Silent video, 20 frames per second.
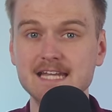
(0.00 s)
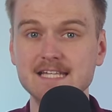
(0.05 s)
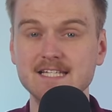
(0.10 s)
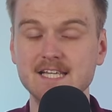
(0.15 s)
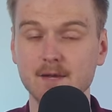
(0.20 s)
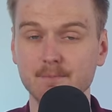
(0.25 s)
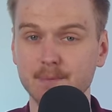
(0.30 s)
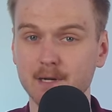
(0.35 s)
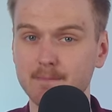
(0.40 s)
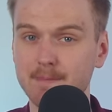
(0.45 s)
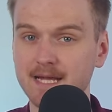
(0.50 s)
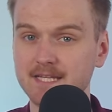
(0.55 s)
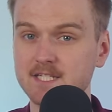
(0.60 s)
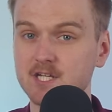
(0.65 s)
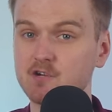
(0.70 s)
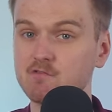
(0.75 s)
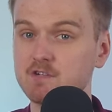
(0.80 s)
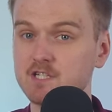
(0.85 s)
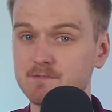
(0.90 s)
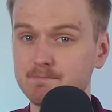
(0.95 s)
a
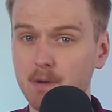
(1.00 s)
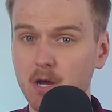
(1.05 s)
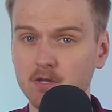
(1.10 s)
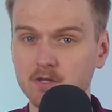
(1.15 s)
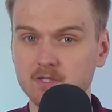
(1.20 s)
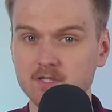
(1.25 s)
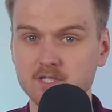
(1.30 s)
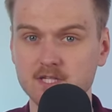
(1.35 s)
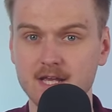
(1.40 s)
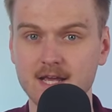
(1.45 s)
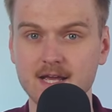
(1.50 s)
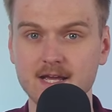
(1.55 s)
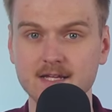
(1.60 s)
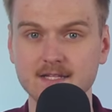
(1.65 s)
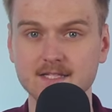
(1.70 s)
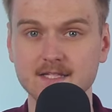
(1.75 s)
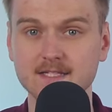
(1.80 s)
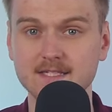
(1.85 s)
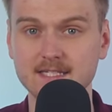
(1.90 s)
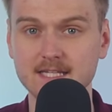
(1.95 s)
diplomatic response
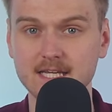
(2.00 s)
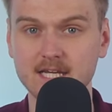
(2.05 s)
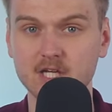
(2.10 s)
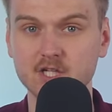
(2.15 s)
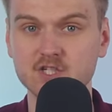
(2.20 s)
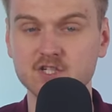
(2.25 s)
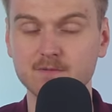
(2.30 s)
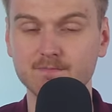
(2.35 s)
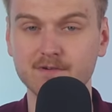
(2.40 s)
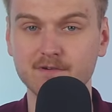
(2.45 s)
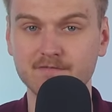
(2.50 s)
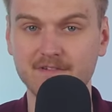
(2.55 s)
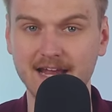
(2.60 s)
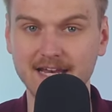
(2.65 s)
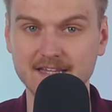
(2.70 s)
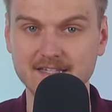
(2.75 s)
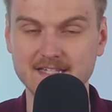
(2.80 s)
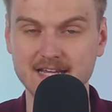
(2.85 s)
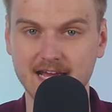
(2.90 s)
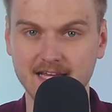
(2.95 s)
to seek to
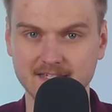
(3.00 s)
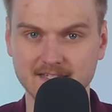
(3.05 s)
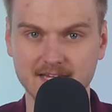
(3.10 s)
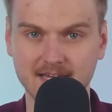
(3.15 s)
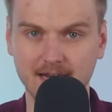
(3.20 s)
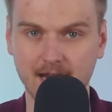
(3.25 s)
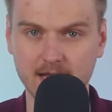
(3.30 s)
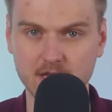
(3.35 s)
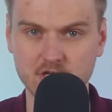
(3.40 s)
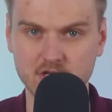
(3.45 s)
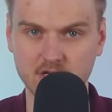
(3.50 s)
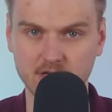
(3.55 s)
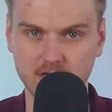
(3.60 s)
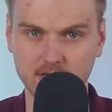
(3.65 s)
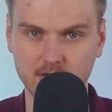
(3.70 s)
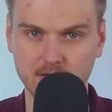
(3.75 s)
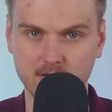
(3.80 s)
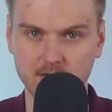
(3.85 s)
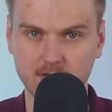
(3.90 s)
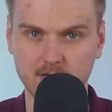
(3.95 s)
prevent
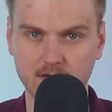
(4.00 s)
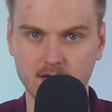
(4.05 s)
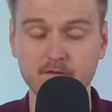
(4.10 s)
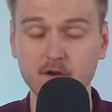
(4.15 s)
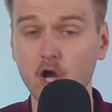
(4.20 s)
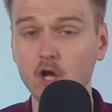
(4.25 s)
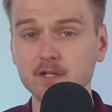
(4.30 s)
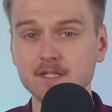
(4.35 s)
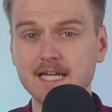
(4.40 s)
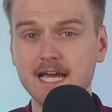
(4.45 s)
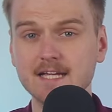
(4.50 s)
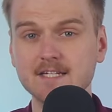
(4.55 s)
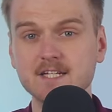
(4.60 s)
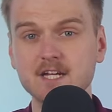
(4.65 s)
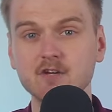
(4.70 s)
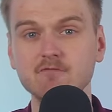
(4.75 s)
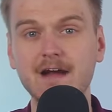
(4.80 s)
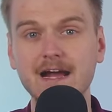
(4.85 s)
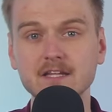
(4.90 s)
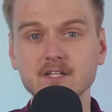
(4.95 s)
escalation. For
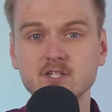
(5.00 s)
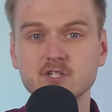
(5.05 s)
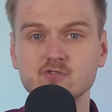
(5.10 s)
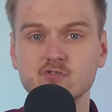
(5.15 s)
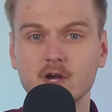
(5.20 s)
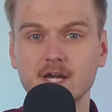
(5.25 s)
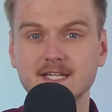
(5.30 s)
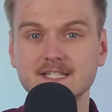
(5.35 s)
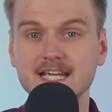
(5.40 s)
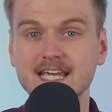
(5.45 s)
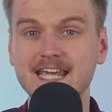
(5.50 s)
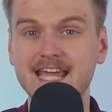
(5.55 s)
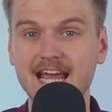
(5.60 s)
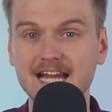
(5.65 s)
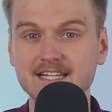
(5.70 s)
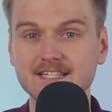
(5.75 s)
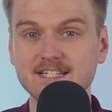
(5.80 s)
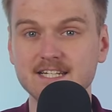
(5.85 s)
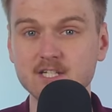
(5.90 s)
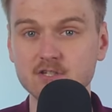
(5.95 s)
context, Iran's strikes
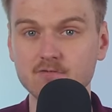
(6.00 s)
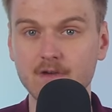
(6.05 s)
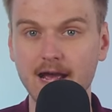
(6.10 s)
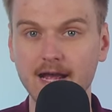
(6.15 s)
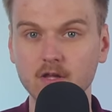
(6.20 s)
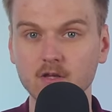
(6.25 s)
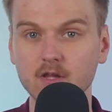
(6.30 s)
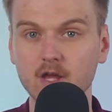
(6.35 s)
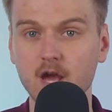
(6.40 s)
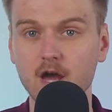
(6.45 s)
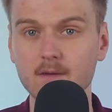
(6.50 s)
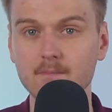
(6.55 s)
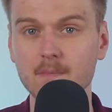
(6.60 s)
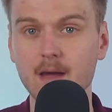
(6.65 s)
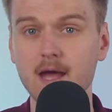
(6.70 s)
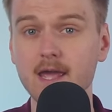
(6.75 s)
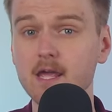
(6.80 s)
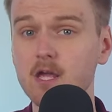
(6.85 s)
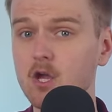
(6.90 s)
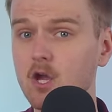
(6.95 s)
against Israel
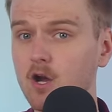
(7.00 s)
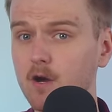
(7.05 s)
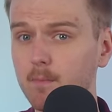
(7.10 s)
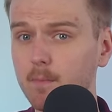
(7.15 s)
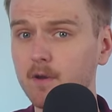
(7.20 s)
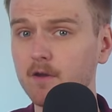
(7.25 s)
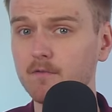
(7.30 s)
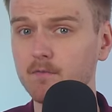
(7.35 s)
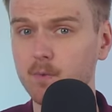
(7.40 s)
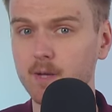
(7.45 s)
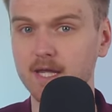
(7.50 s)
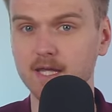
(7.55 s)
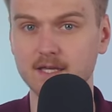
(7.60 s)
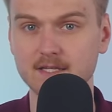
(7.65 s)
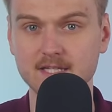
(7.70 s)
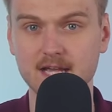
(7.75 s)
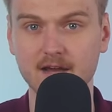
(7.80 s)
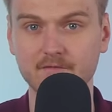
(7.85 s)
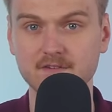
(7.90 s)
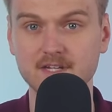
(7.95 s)
come a couple of
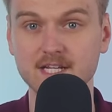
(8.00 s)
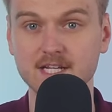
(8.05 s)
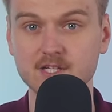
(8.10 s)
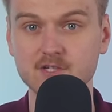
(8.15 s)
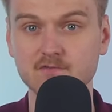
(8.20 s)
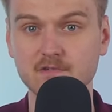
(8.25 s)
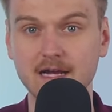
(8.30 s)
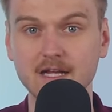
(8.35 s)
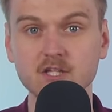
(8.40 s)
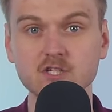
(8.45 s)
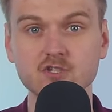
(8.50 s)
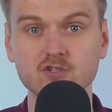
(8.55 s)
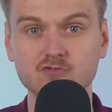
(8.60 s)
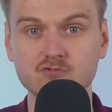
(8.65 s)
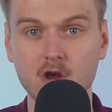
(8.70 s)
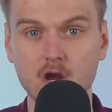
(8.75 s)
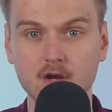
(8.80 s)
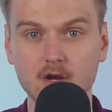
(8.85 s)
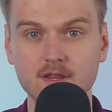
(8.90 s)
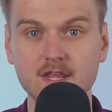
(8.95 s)
weeks after Israel
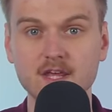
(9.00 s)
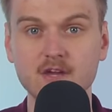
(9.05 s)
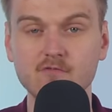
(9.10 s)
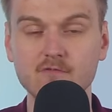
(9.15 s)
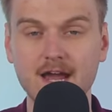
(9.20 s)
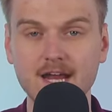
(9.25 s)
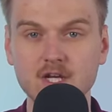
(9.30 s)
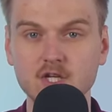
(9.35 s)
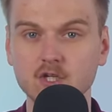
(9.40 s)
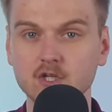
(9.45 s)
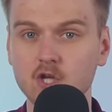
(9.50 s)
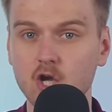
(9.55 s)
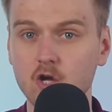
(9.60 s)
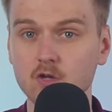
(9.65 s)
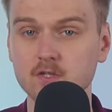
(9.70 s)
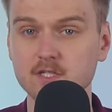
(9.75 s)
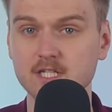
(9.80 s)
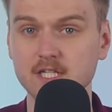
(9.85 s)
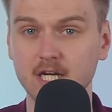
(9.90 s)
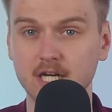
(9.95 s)
struck the Iranian
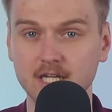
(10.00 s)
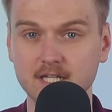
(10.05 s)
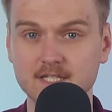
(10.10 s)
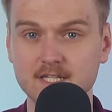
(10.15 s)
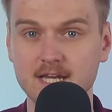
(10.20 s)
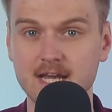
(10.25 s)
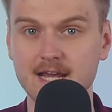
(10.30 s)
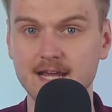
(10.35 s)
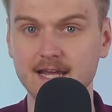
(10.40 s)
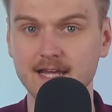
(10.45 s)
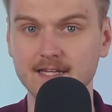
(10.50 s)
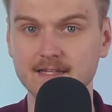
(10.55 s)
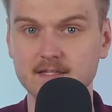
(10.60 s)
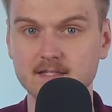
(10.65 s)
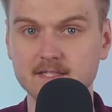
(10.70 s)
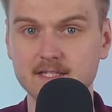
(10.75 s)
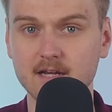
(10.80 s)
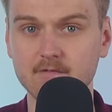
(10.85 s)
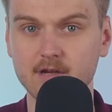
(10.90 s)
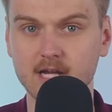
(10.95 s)
consulate in
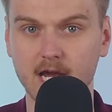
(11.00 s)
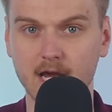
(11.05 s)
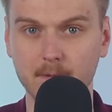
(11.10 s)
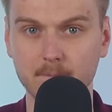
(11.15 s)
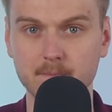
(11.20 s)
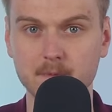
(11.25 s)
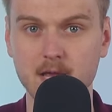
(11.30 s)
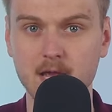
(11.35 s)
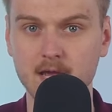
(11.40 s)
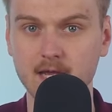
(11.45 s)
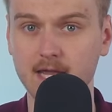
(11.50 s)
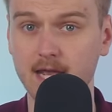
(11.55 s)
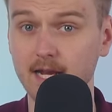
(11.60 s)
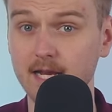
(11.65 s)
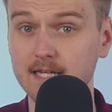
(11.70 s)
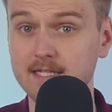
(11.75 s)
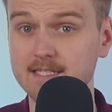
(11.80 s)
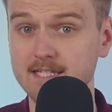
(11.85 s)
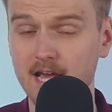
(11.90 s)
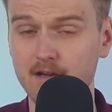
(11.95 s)
Syria,
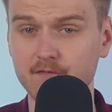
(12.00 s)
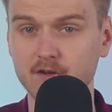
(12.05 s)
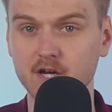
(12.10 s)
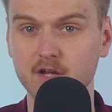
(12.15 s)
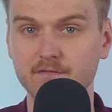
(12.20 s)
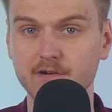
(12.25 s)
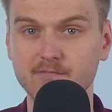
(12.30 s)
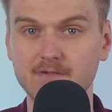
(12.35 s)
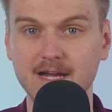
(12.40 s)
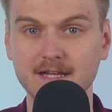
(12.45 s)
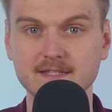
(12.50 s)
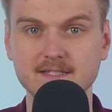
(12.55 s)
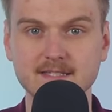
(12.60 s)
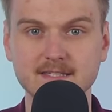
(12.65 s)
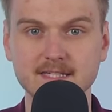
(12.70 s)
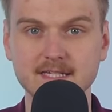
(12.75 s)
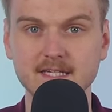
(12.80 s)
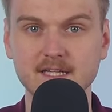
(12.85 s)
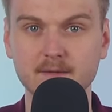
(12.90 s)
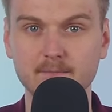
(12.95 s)
killing seven of Iran's
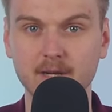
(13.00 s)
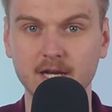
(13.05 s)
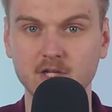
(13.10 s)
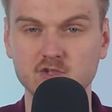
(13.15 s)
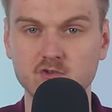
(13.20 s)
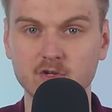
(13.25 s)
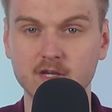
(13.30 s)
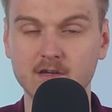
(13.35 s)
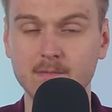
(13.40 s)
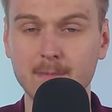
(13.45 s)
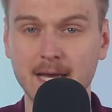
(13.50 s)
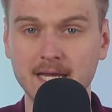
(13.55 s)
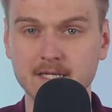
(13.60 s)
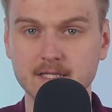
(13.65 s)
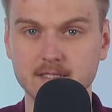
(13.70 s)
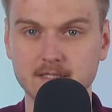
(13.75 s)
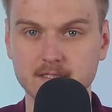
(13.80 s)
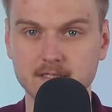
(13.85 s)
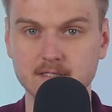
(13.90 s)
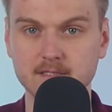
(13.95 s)
senior military
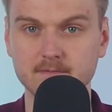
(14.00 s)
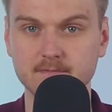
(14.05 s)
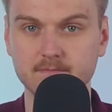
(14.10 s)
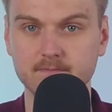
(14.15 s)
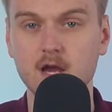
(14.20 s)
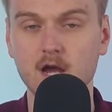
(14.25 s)
commanders.